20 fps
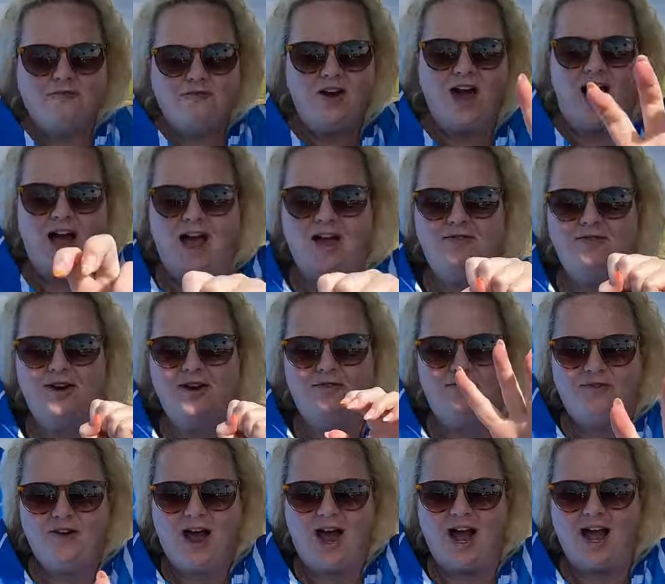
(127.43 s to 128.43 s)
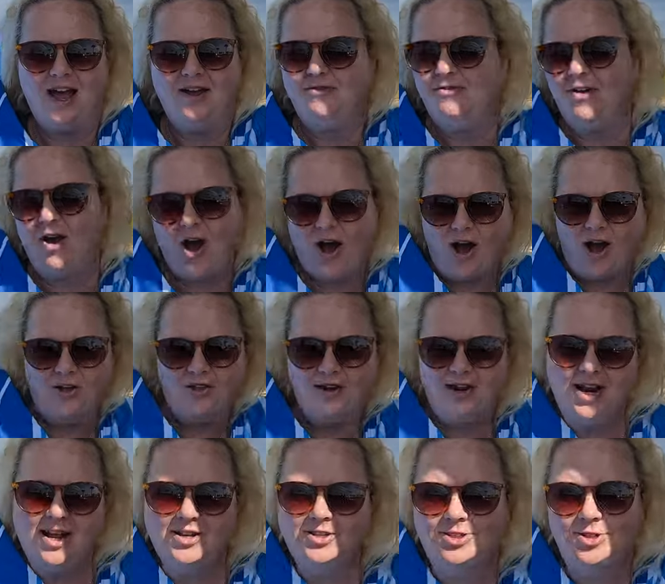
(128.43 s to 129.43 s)
five out of five on the
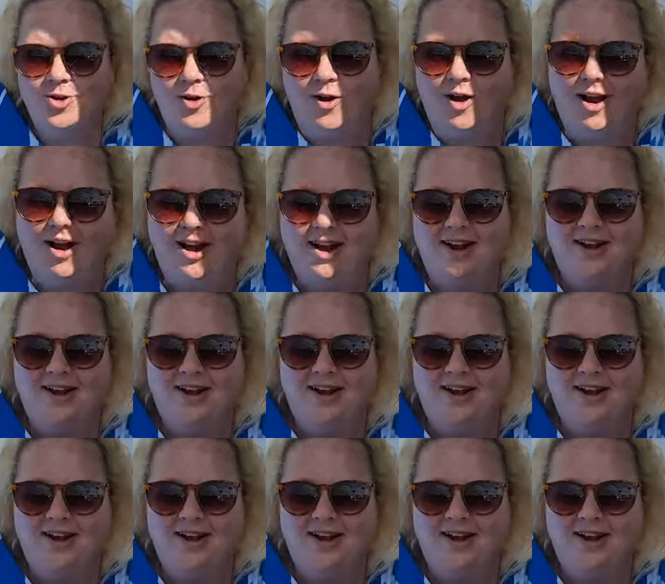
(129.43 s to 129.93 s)
Doug score.